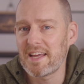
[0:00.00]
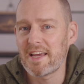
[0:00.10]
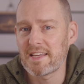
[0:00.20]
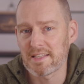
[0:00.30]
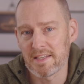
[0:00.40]

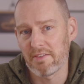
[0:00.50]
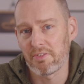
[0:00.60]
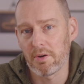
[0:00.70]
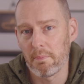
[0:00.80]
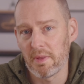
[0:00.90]
has
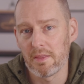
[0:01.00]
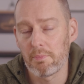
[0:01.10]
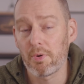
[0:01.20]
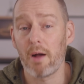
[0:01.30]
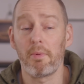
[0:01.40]
never been the
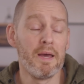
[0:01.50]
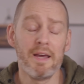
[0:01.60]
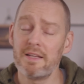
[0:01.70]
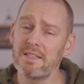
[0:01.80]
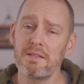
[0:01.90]
problem.
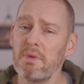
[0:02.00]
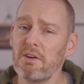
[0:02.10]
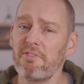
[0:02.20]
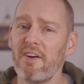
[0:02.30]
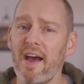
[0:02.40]
Just the mere
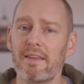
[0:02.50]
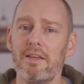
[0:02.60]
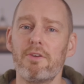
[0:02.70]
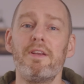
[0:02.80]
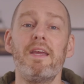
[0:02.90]
fact that
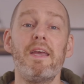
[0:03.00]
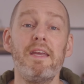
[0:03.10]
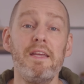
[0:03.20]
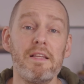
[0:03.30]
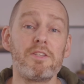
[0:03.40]
you can
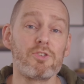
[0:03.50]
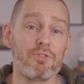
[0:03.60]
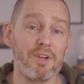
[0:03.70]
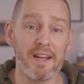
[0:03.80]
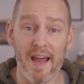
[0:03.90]
eat it
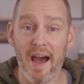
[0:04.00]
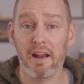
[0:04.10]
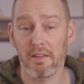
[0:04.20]
straight out of